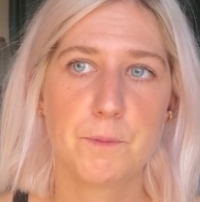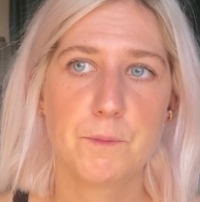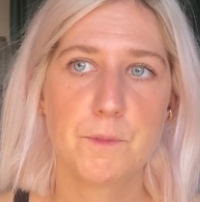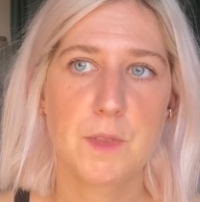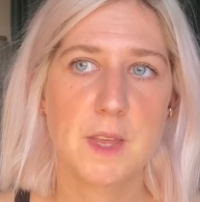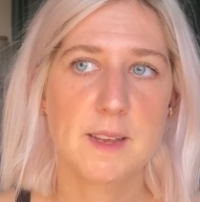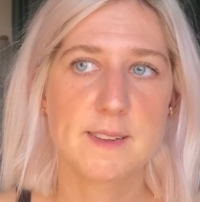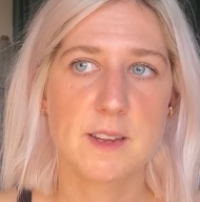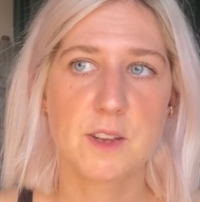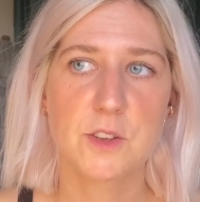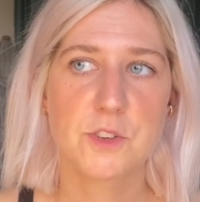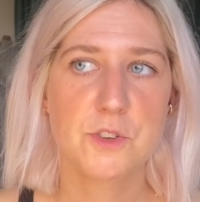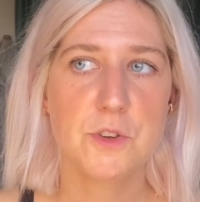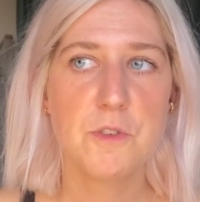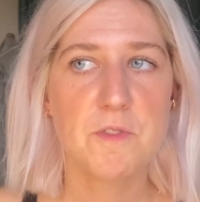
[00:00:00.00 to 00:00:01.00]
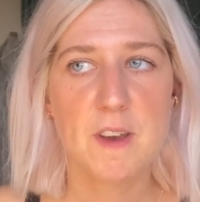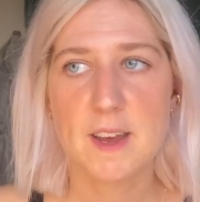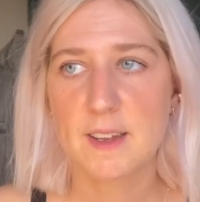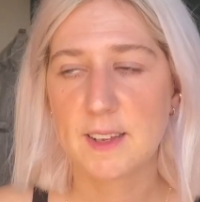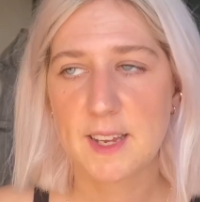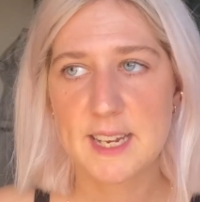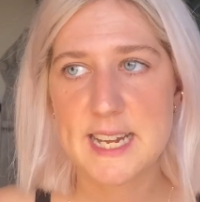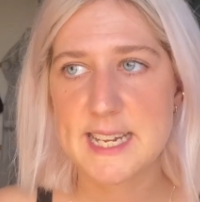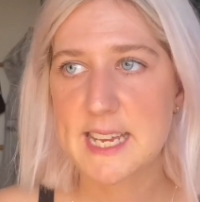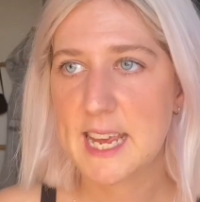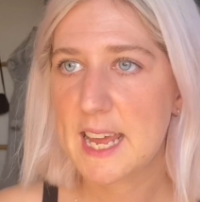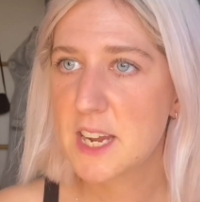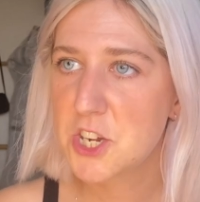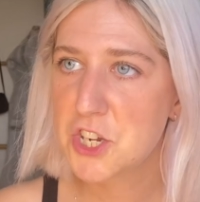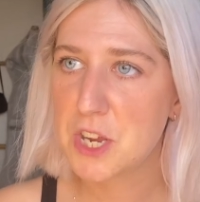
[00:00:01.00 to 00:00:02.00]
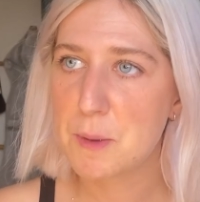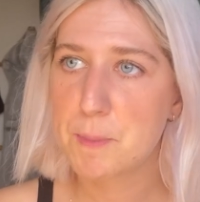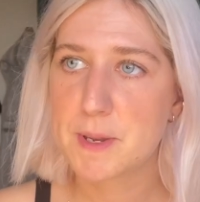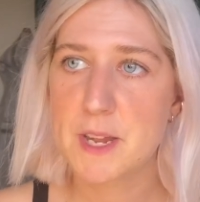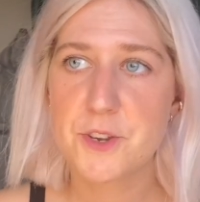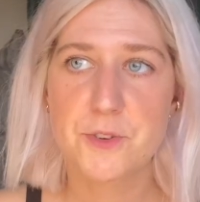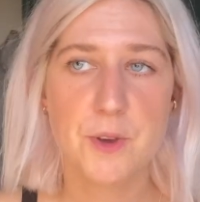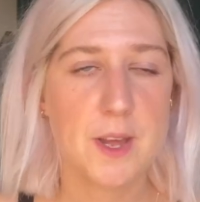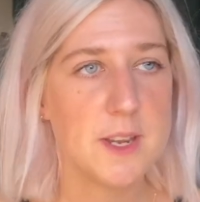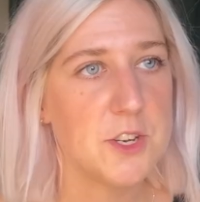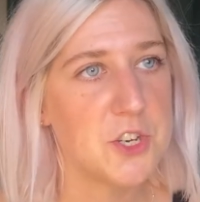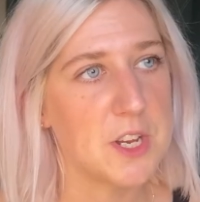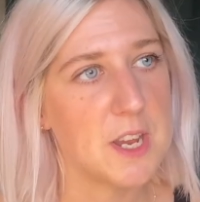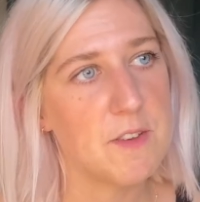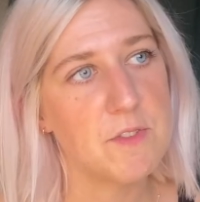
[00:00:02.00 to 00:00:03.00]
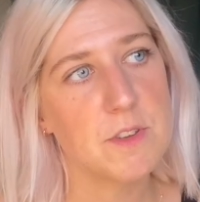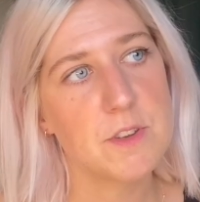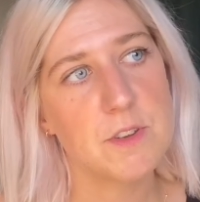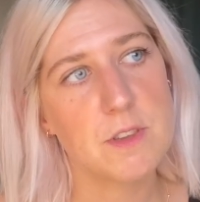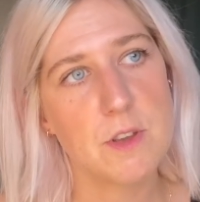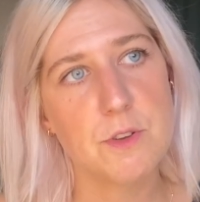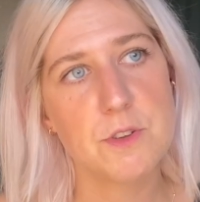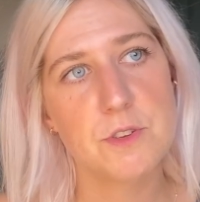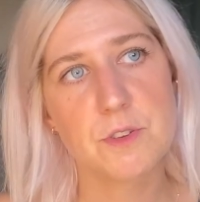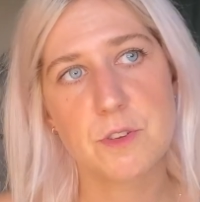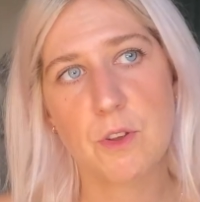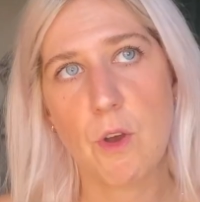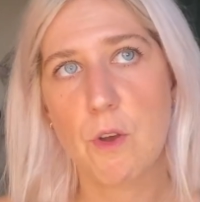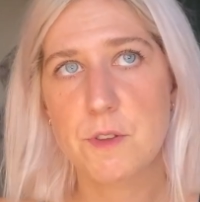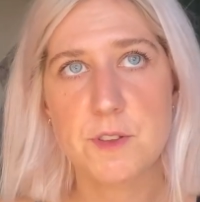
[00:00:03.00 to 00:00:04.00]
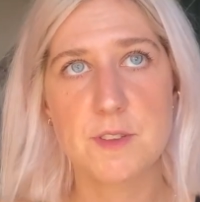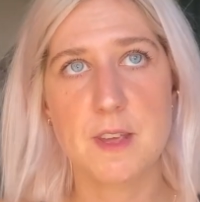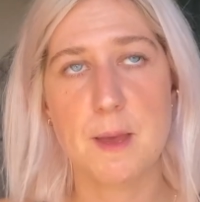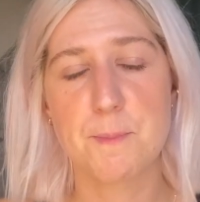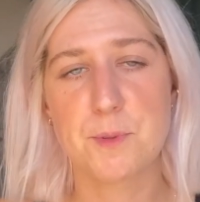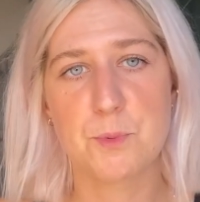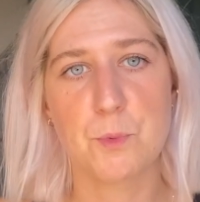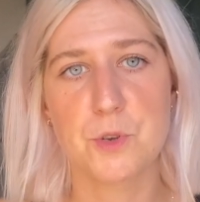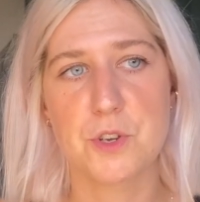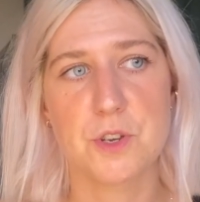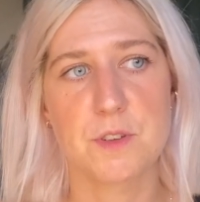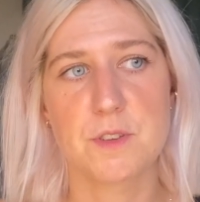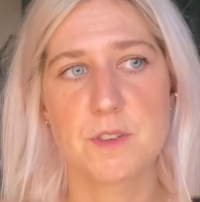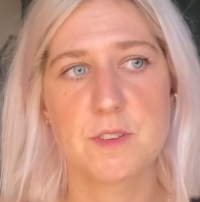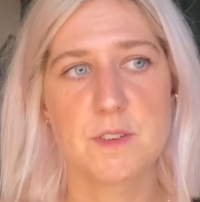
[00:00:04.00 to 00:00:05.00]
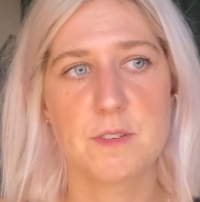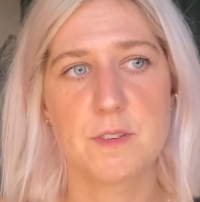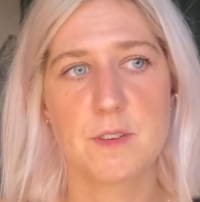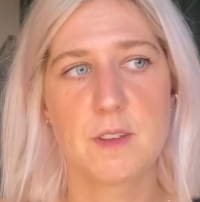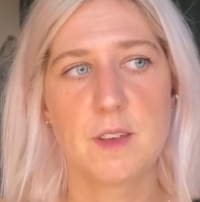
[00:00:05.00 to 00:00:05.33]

things like SUVAT and kinetic energy and potential energy, even those concepts were just,